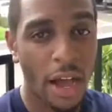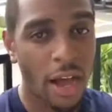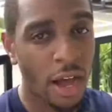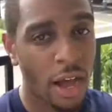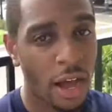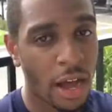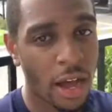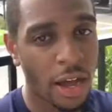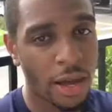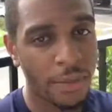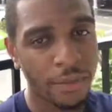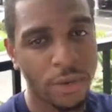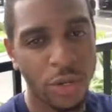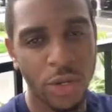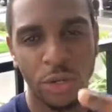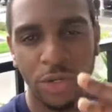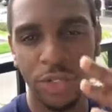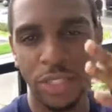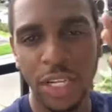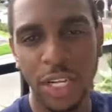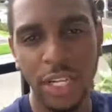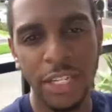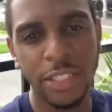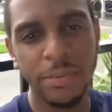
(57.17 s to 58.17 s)

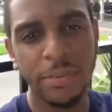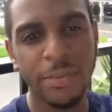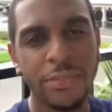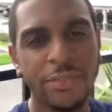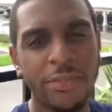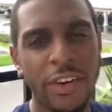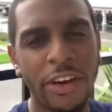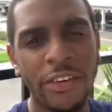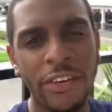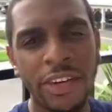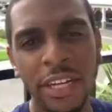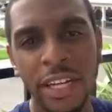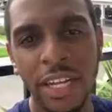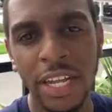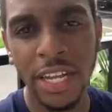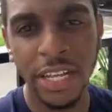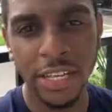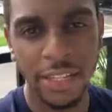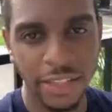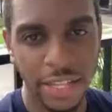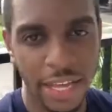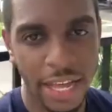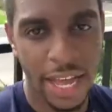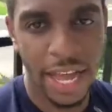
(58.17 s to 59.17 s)
Coachella's been very lit.
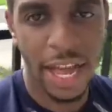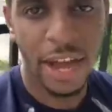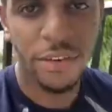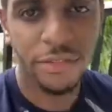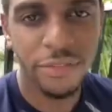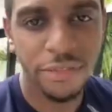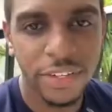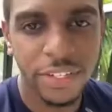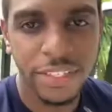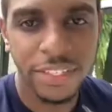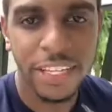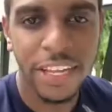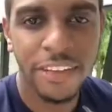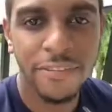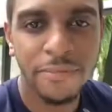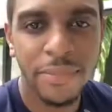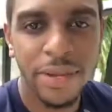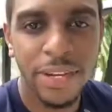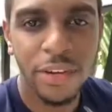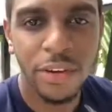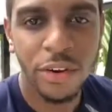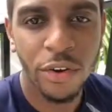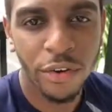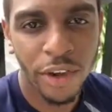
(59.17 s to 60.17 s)
The outfits have
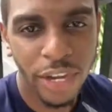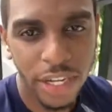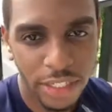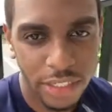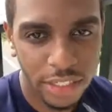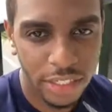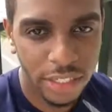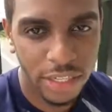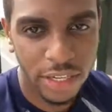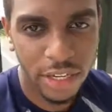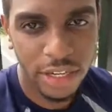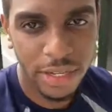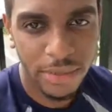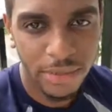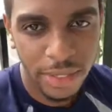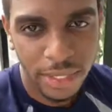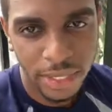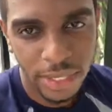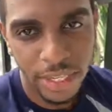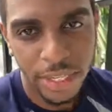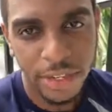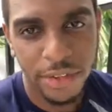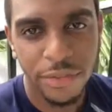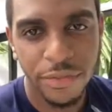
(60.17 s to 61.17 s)
been crazy.
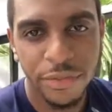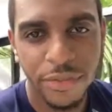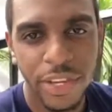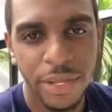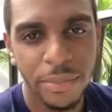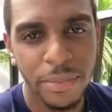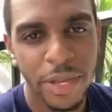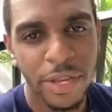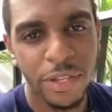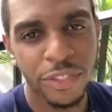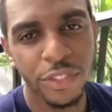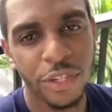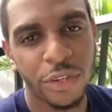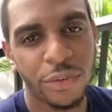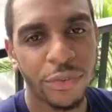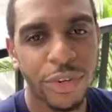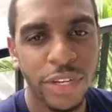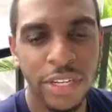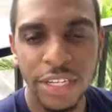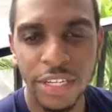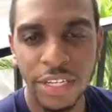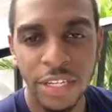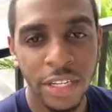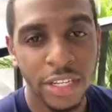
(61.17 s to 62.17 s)
Females are
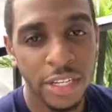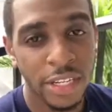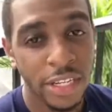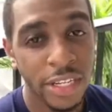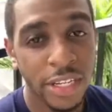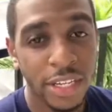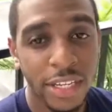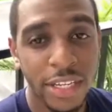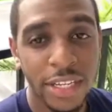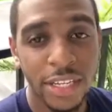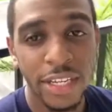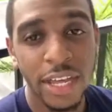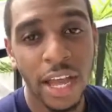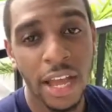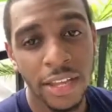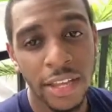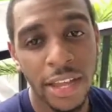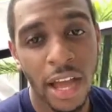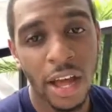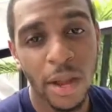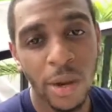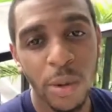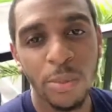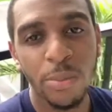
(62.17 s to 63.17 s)
really,
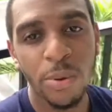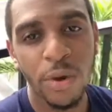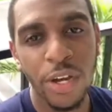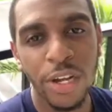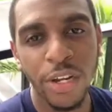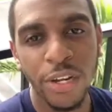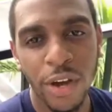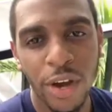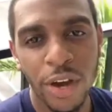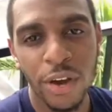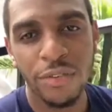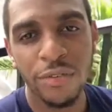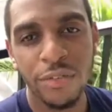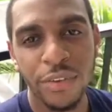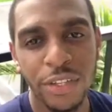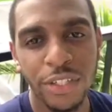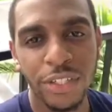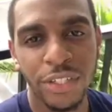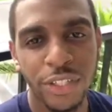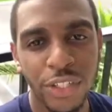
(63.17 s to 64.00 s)
y'all are putting on for the